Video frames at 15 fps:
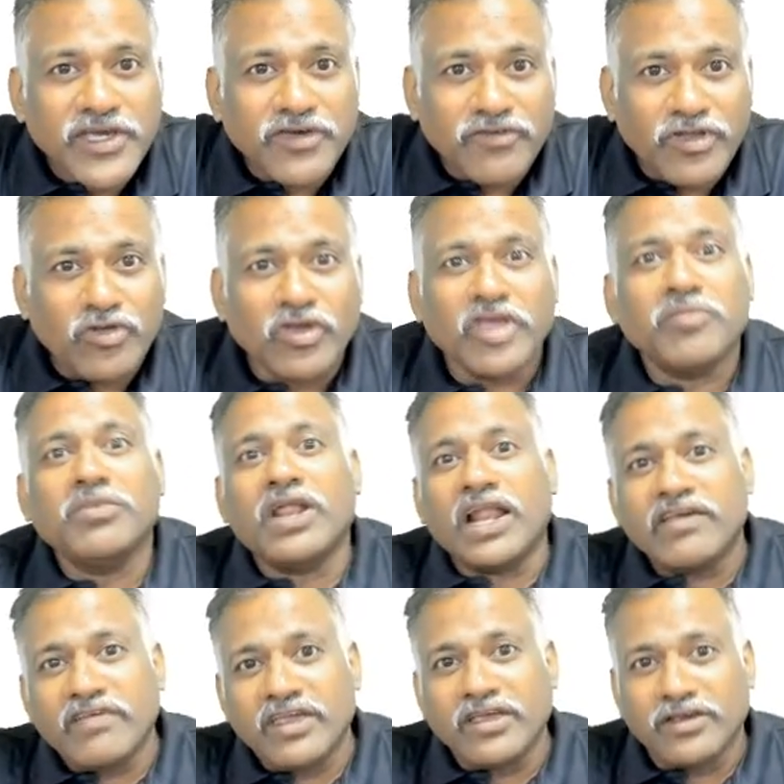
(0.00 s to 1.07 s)
when you keep
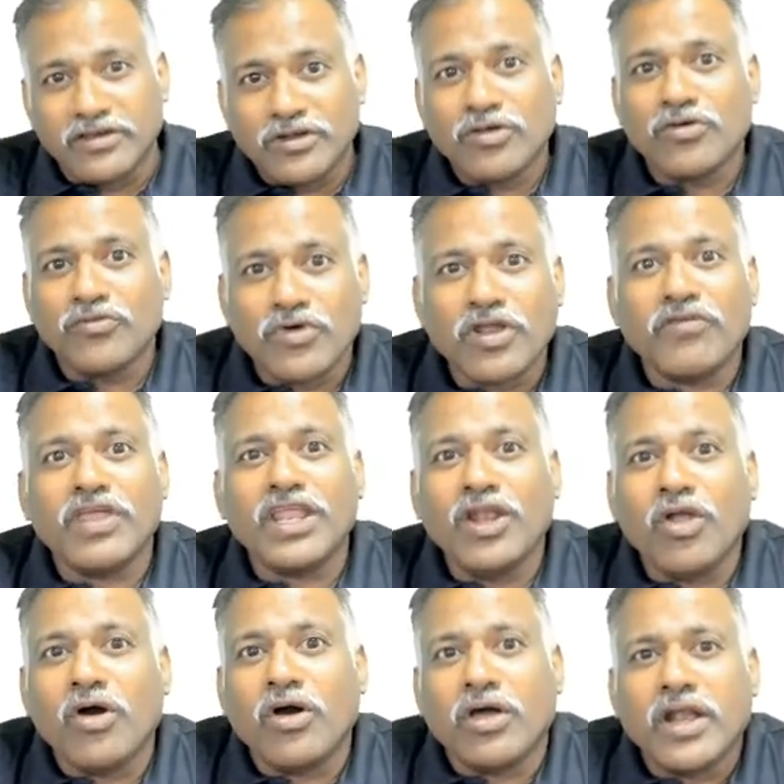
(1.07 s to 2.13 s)
driving, you know, for a very
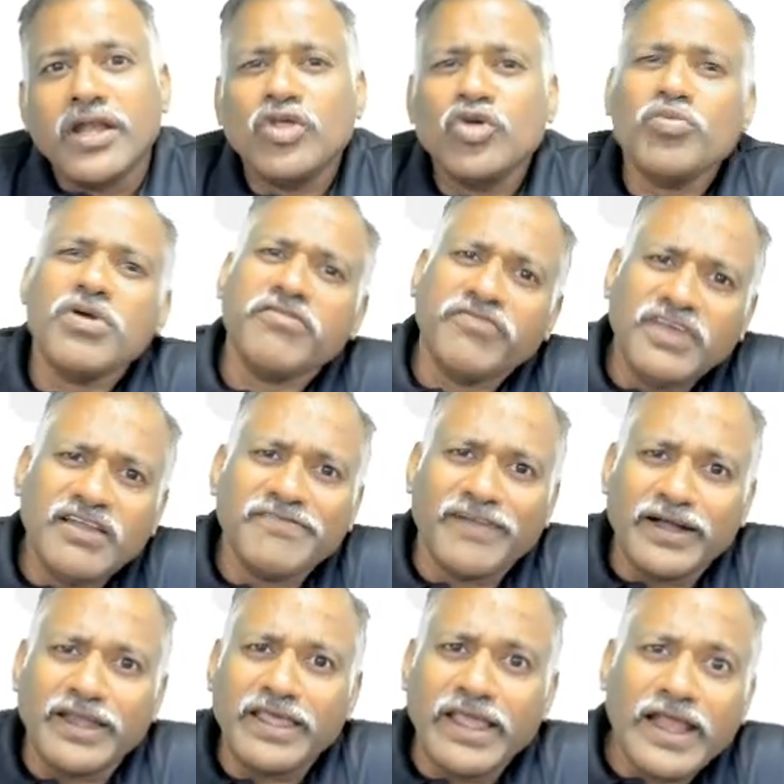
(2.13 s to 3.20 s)
long, right, you may feel
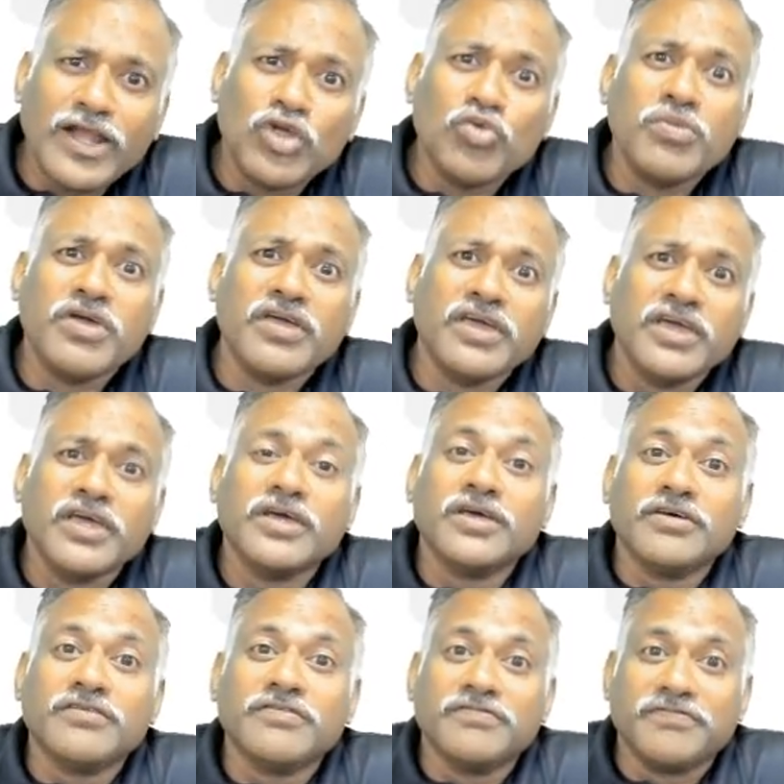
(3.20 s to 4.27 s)
fatigue and you may
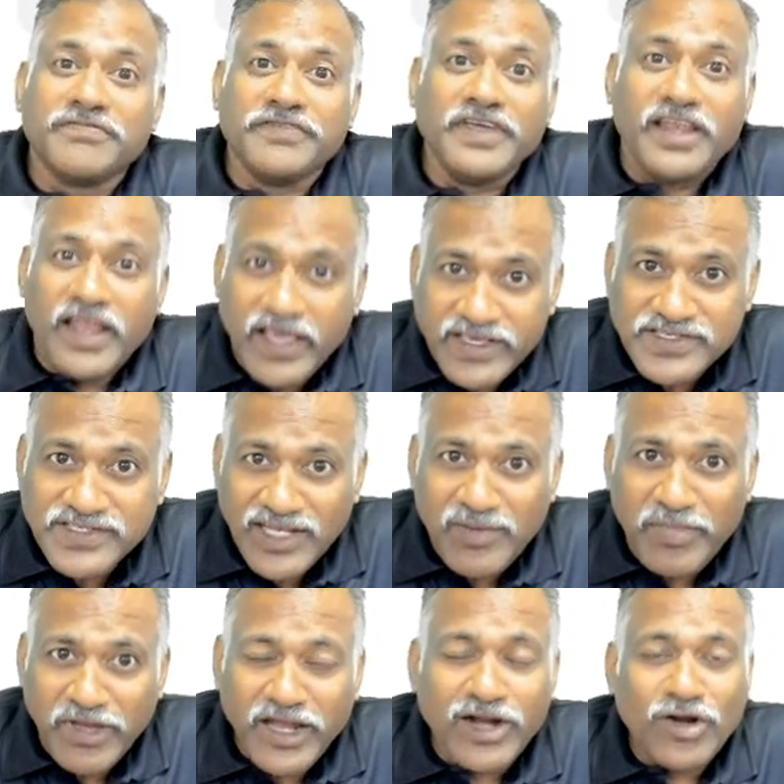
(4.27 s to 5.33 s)
feel like
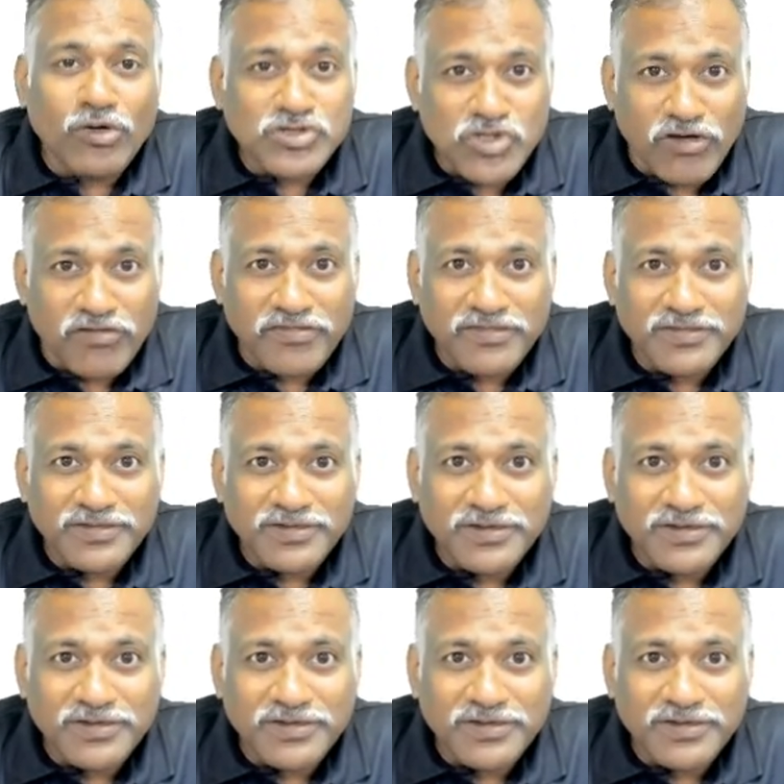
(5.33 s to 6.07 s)
sleeping and doze off.